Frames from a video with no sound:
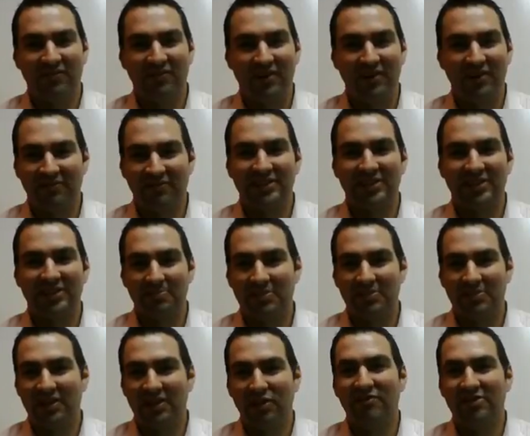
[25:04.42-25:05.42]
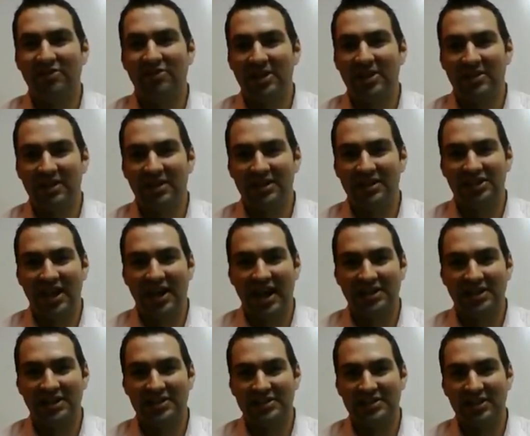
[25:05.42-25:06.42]
something new and something to change. And
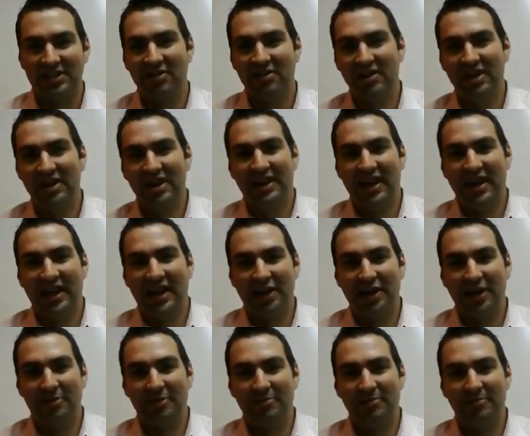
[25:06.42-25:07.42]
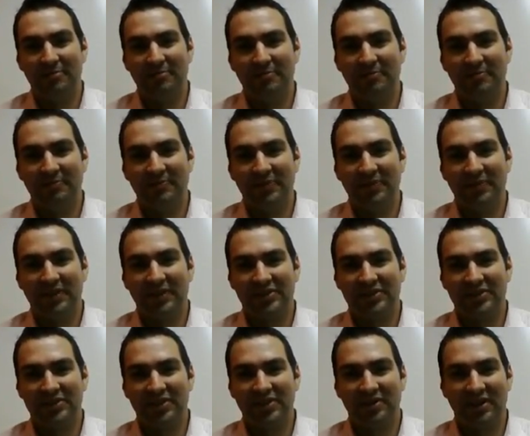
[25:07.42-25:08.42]
so the
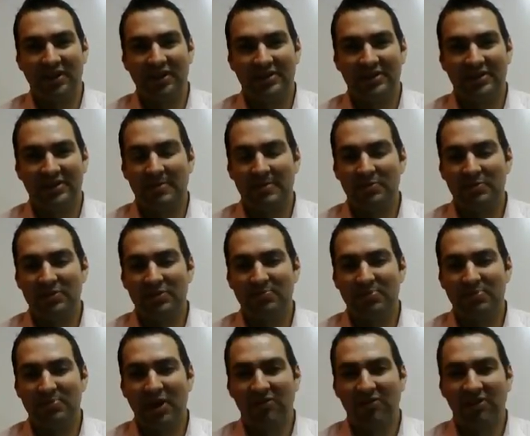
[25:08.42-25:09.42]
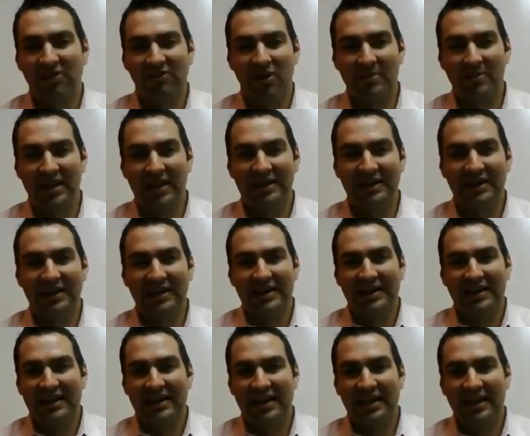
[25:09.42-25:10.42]
timing was perfect for me, and
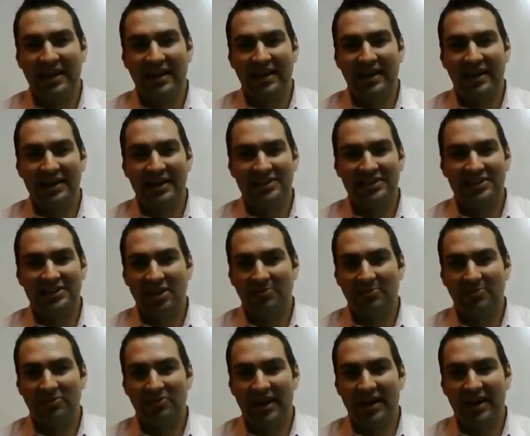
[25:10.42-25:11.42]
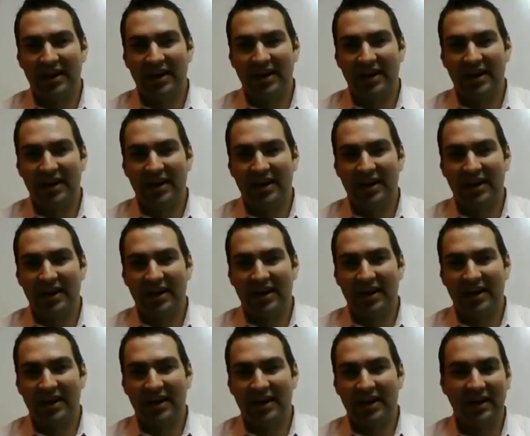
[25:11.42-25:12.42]
I just jumped right in and started
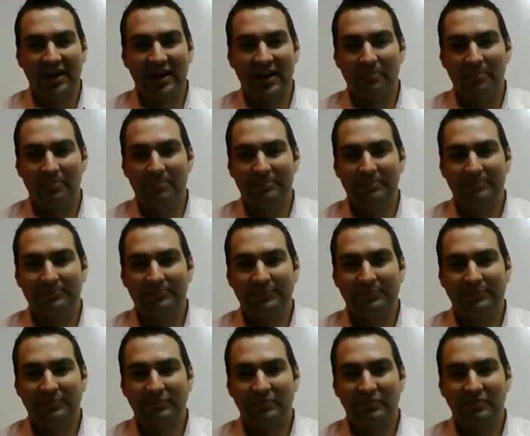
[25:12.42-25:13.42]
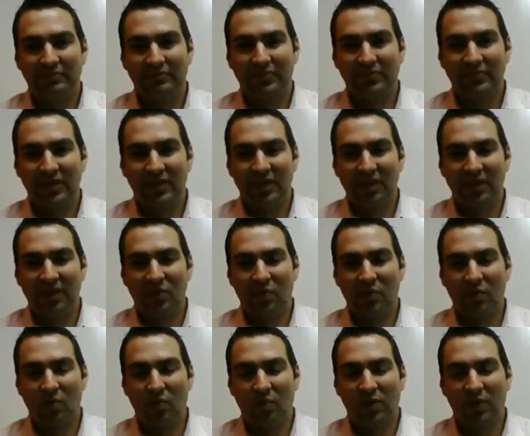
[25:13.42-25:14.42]
going.
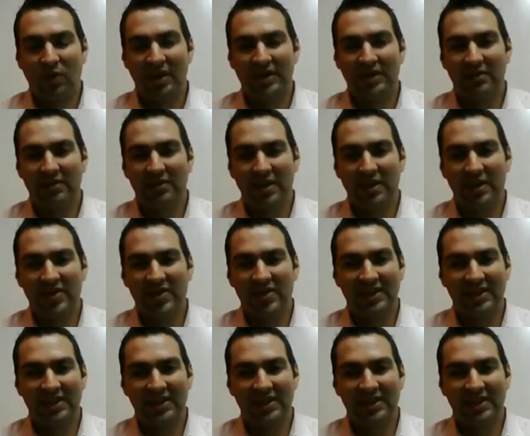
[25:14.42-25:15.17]
One thing that